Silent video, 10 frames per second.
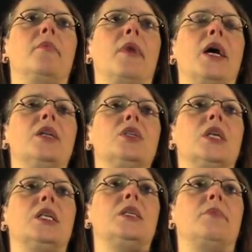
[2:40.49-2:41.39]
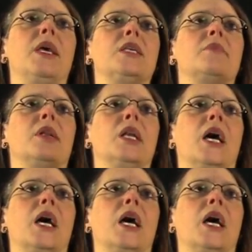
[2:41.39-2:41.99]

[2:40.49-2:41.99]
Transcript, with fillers: minus the displacement